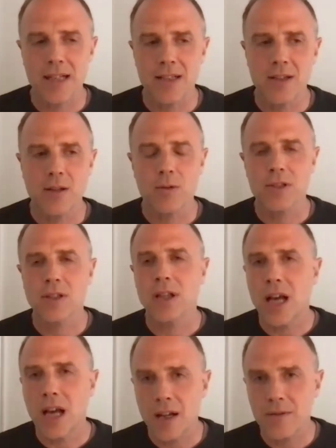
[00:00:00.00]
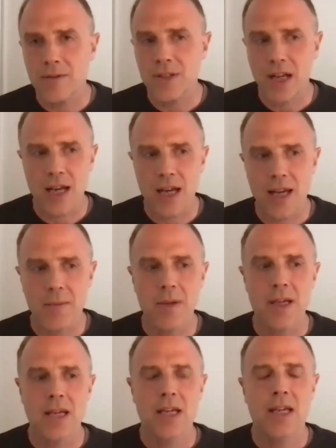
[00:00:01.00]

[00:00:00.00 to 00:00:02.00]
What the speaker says: So there was a lot of time